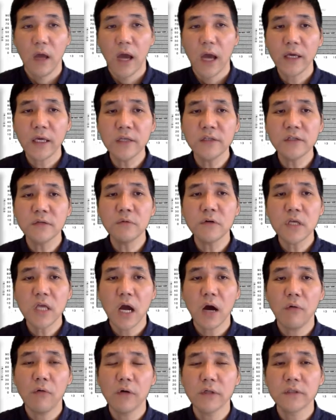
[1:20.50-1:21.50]
I can summarize
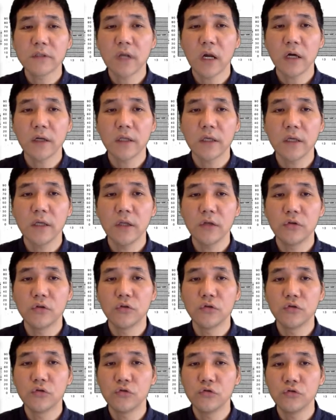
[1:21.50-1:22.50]
our study
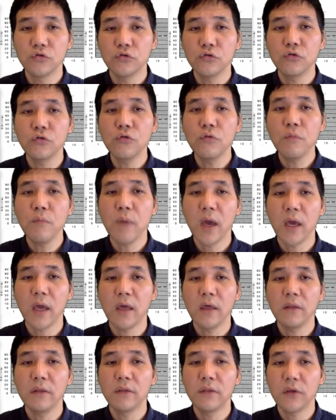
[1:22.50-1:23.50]
into two
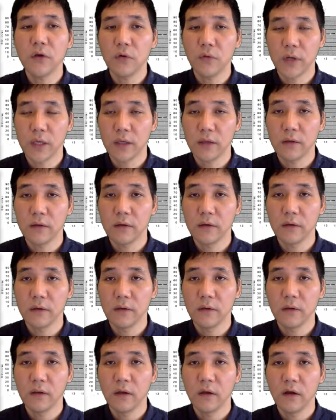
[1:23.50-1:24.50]
main theory.
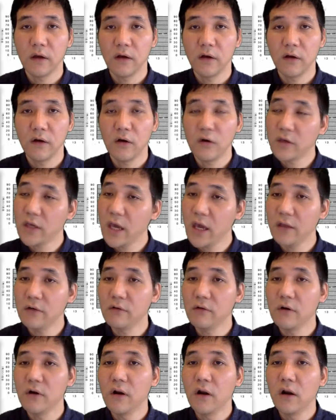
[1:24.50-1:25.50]
Again,
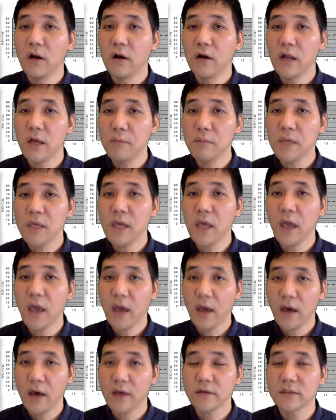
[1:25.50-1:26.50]
let me
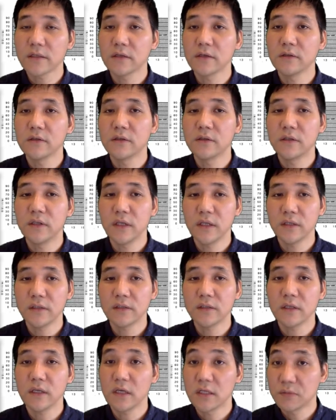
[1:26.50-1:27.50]
ask
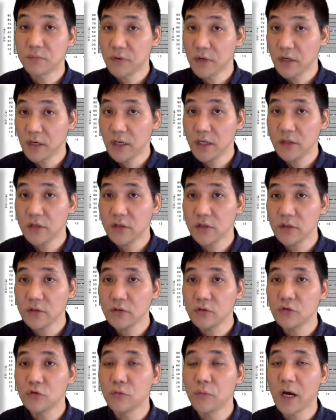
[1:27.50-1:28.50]
this
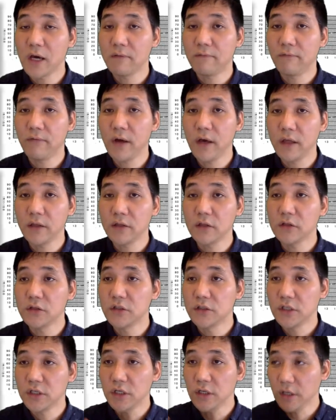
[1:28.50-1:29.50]
explanation to my friend
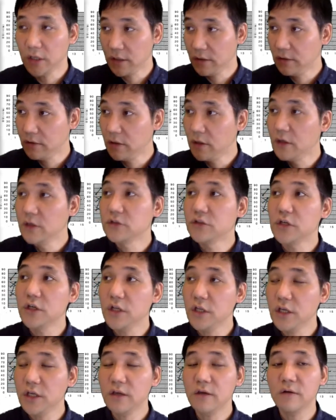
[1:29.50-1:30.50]
Ginny.
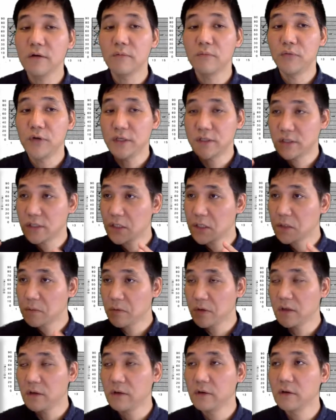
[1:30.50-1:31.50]
Ginny, please,
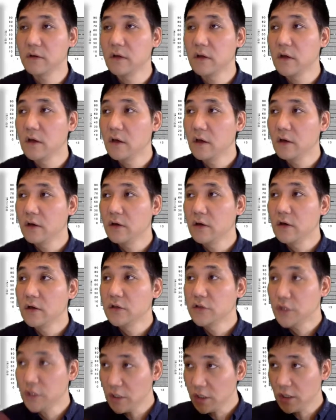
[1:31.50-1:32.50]

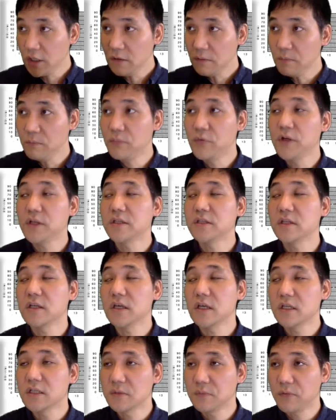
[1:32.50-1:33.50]
Ginny, please
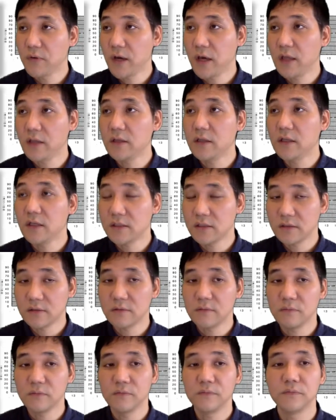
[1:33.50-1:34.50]
explain
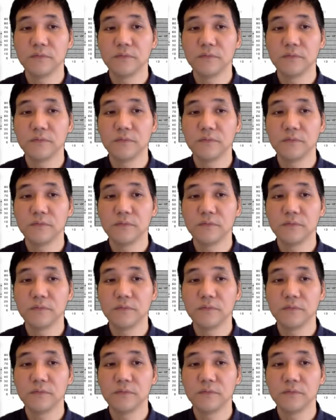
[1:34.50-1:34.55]
this.